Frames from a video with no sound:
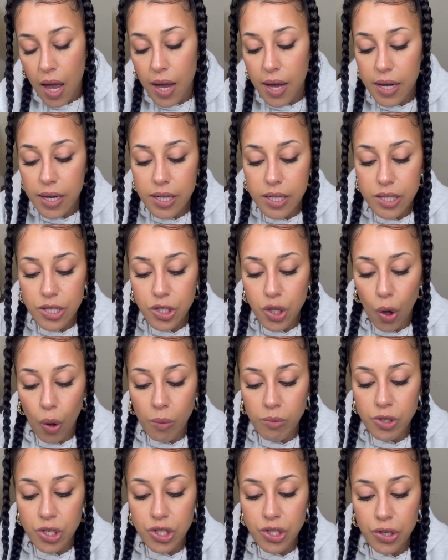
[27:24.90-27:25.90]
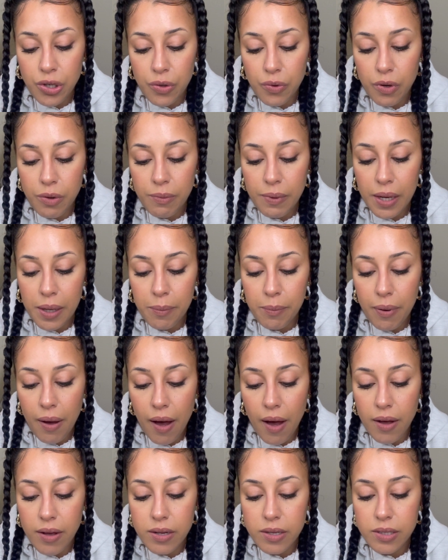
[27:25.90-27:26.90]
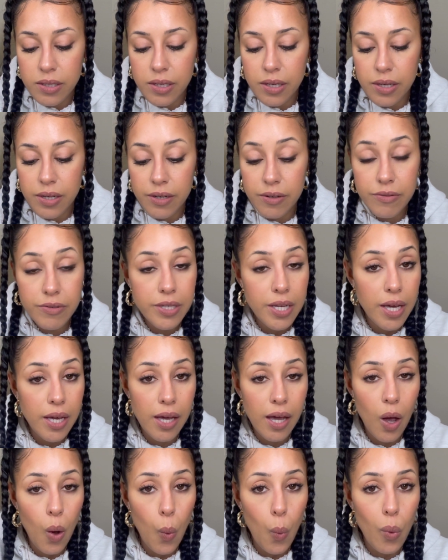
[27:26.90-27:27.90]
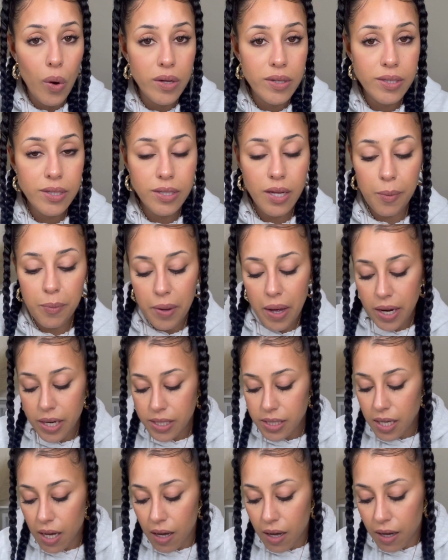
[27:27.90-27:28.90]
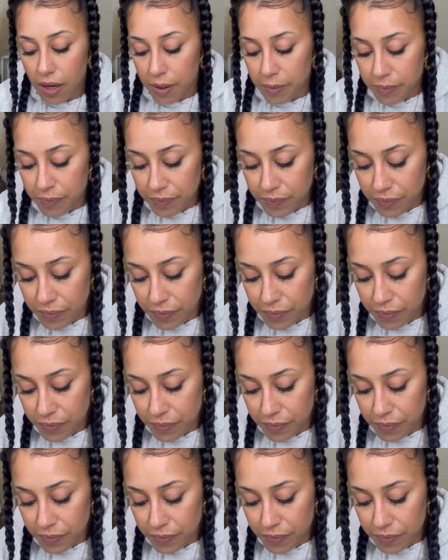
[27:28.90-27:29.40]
And so I'm just gonna remain positive, take it one step at a time.